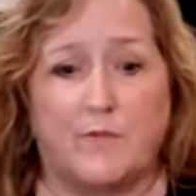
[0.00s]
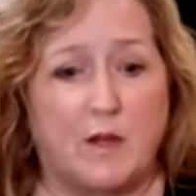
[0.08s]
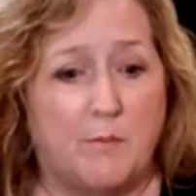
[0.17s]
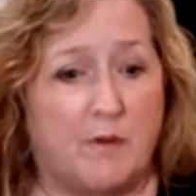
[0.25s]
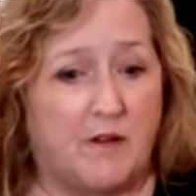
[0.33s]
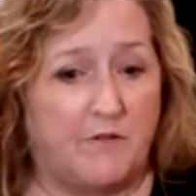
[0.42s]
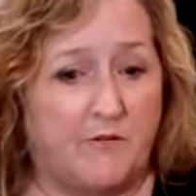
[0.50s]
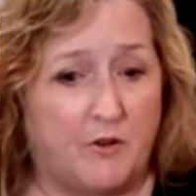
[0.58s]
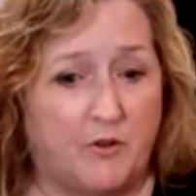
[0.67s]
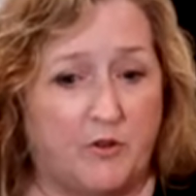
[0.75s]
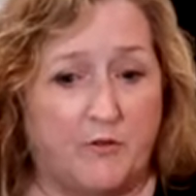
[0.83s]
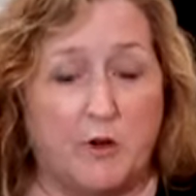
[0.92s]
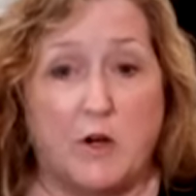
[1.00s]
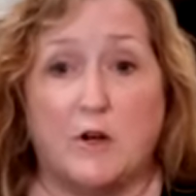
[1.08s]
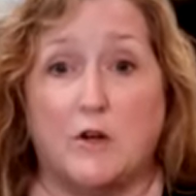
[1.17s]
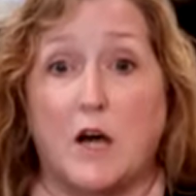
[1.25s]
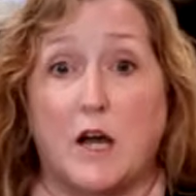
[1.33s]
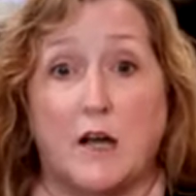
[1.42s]
But first of
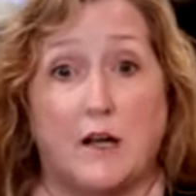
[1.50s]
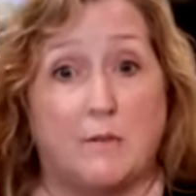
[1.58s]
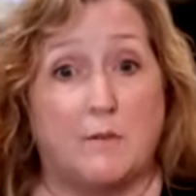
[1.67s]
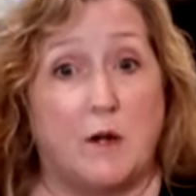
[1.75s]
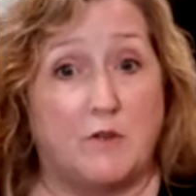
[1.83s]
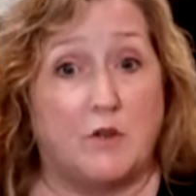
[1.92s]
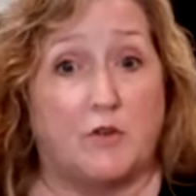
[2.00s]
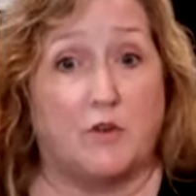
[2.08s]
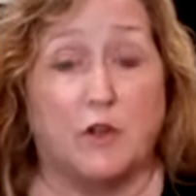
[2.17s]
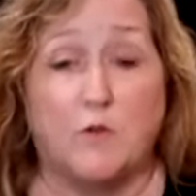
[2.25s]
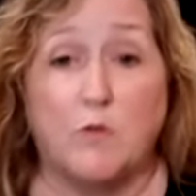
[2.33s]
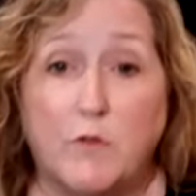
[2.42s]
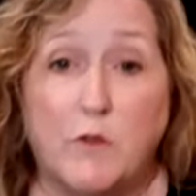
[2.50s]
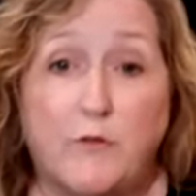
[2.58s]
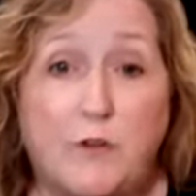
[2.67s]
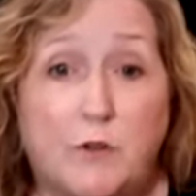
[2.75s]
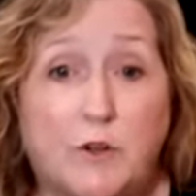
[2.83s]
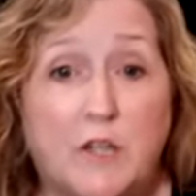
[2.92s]
all, I'm just going to go over a
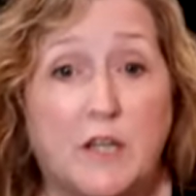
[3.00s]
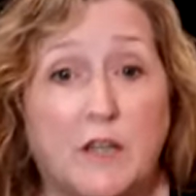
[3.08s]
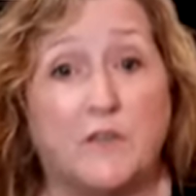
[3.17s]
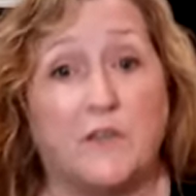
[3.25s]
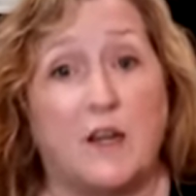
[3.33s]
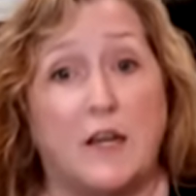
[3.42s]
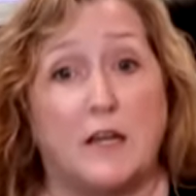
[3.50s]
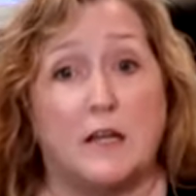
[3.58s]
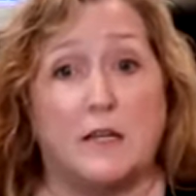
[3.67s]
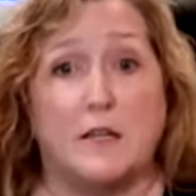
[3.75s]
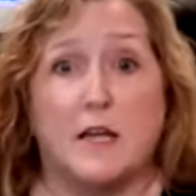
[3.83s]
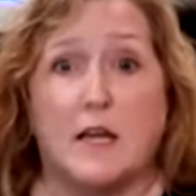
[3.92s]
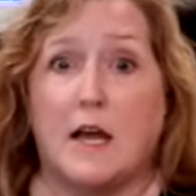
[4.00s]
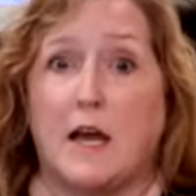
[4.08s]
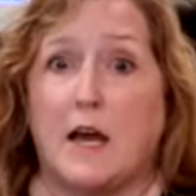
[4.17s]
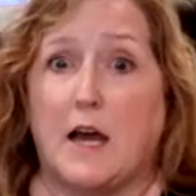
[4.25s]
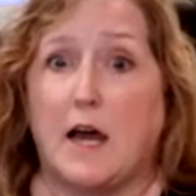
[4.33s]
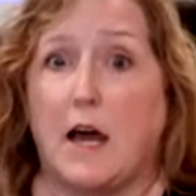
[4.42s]
few things, and
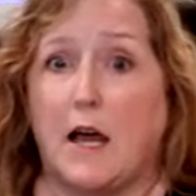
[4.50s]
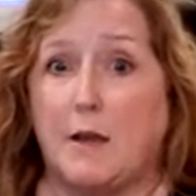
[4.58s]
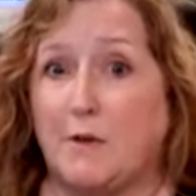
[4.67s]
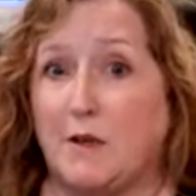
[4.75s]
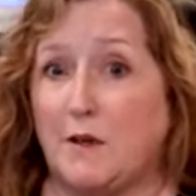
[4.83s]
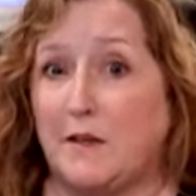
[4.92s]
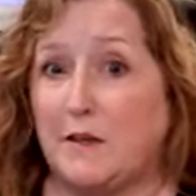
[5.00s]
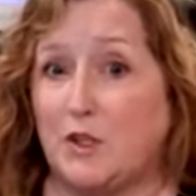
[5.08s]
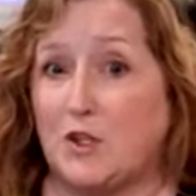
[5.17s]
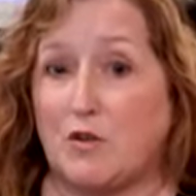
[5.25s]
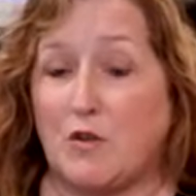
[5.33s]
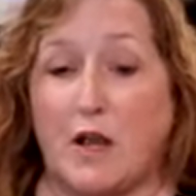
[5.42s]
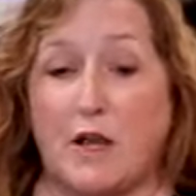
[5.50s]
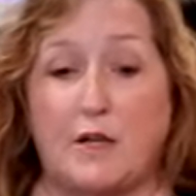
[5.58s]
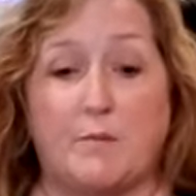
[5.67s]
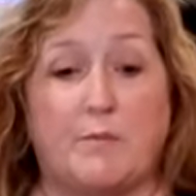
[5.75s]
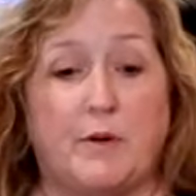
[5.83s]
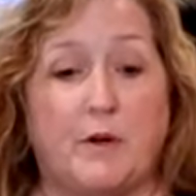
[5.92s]
I'm going to try
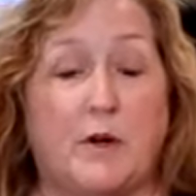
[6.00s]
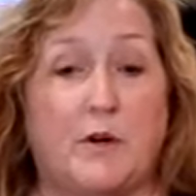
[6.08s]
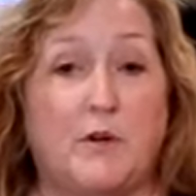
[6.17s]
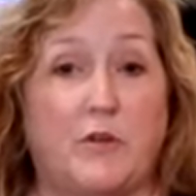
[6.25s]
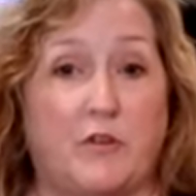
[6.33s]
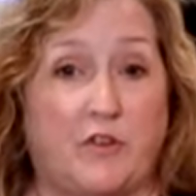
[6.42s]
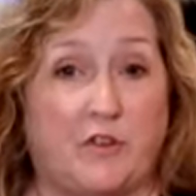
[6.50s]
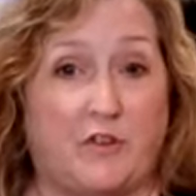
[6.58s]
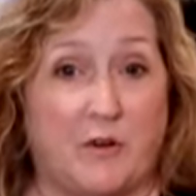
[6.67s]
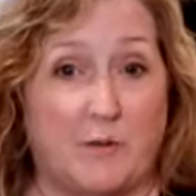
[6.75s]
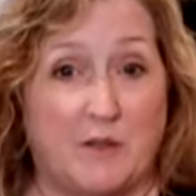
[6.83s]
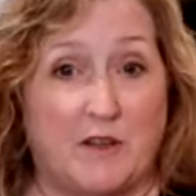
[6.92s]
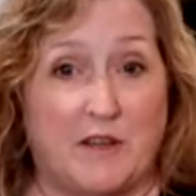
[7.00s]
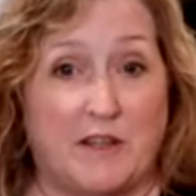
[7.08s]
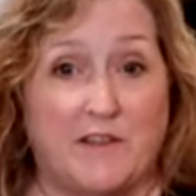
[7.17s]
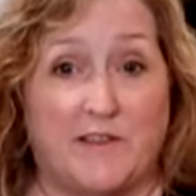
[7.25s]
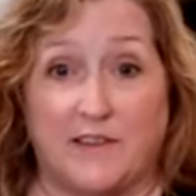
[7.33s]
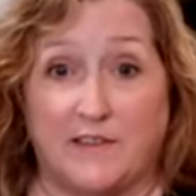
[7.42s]
to post some of
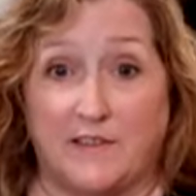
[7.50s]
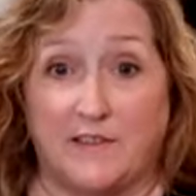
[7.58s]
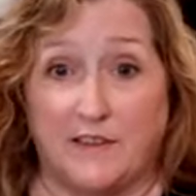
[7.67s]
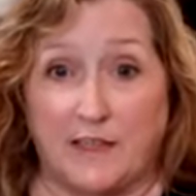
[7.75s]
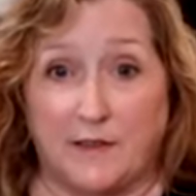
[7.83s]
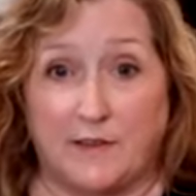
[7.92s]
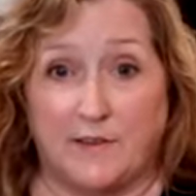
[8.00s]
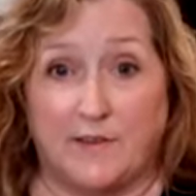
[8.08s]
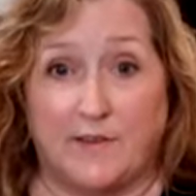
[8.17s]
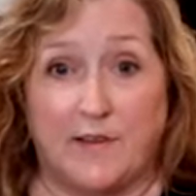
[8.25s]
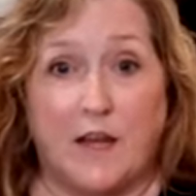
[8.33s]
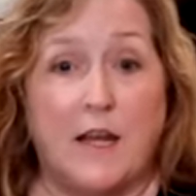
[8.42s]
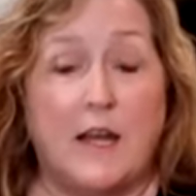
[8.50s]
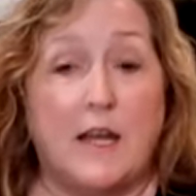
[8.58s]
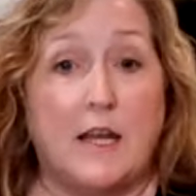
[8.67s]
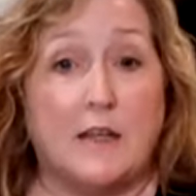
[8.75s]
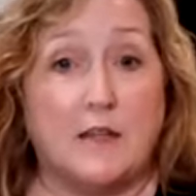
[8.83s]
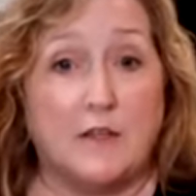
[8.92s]
these links
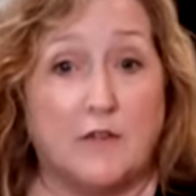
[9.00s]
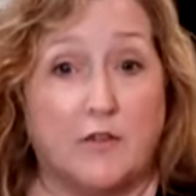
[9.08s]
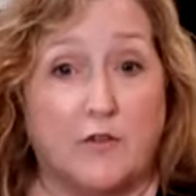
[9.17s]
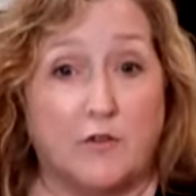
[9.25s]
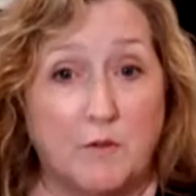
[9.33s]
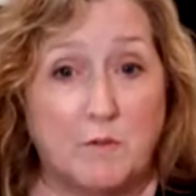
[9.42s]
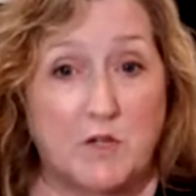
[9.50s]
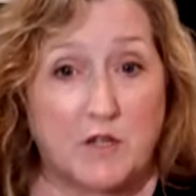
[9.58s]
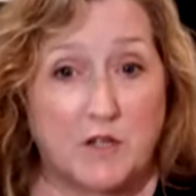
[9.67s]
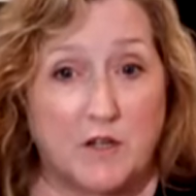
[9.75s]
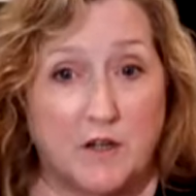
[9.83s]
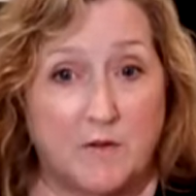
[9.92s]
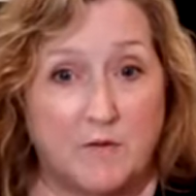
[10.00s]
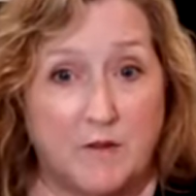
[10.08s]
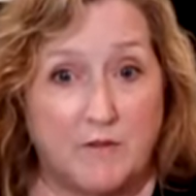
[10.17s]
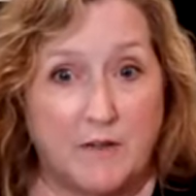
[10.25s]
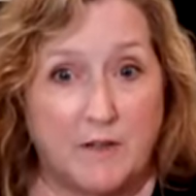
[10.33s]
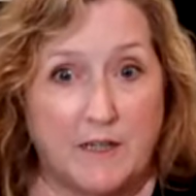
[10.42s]
in the description of the
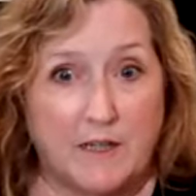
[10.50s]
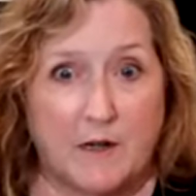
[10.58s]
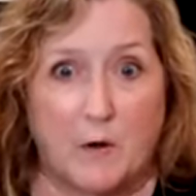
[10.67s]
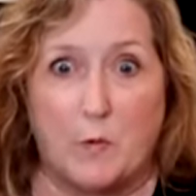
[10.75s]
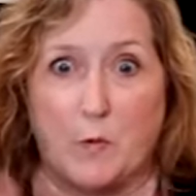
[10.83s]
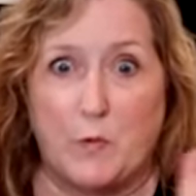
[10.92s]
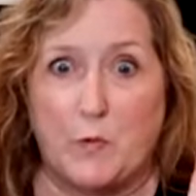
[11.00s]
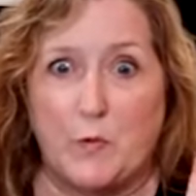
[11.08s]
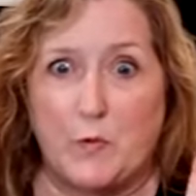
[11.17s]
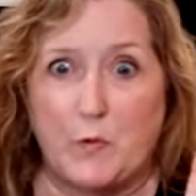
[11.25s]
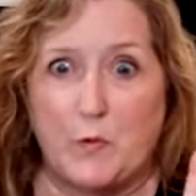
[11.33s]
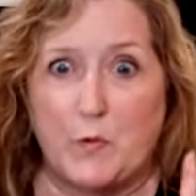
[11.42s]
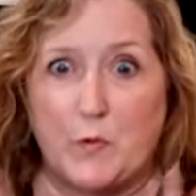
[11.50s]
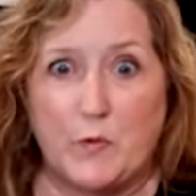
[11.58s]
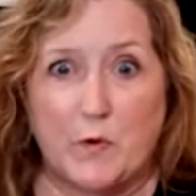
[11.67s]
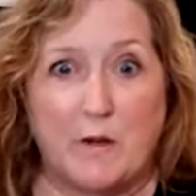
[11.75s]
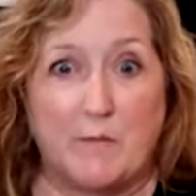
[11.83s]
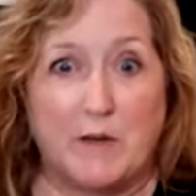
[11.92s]
video.
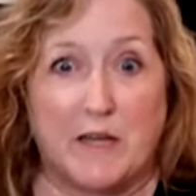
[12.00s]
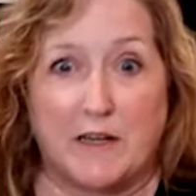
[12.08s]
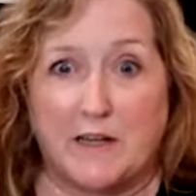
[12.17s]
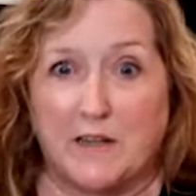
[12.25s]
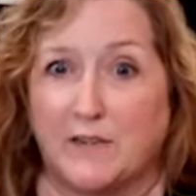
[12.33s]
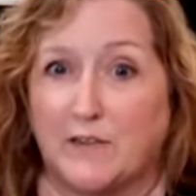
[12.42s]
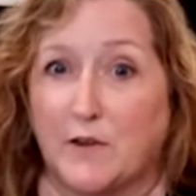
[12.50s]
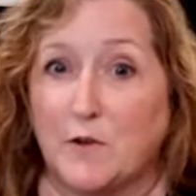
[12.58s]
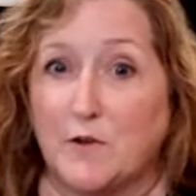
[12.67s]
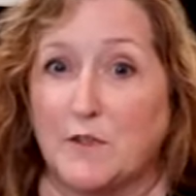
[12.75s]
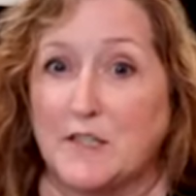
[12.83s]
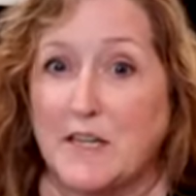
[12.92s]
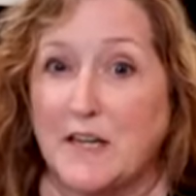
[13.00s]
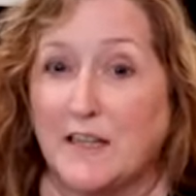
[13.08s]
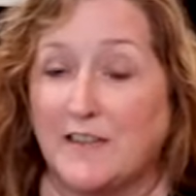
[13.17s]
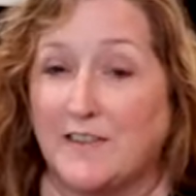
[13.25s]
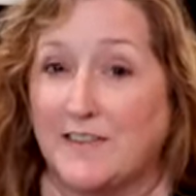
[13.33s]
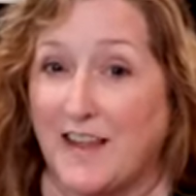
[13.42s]
Ooh, I'm getting so
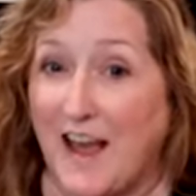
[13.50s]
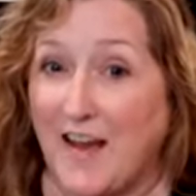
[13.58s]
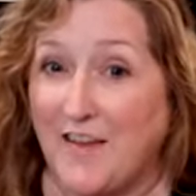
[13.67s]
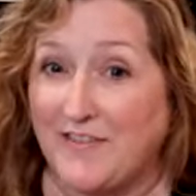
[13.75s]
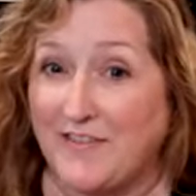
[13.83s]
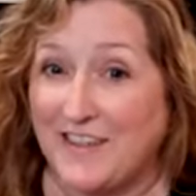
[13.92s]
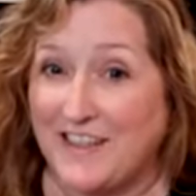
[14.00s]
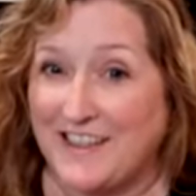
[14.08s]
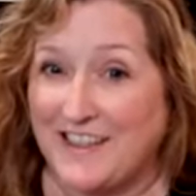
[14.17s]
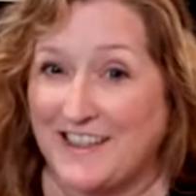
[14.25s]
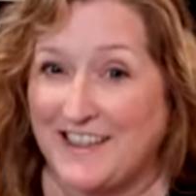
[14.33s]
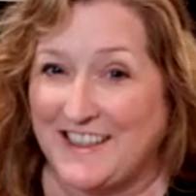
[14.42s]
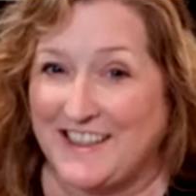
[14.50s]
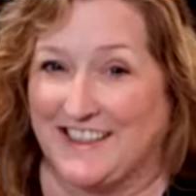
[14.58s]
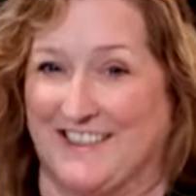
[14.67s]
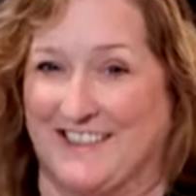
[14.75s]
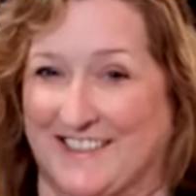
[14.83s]
tech savvy.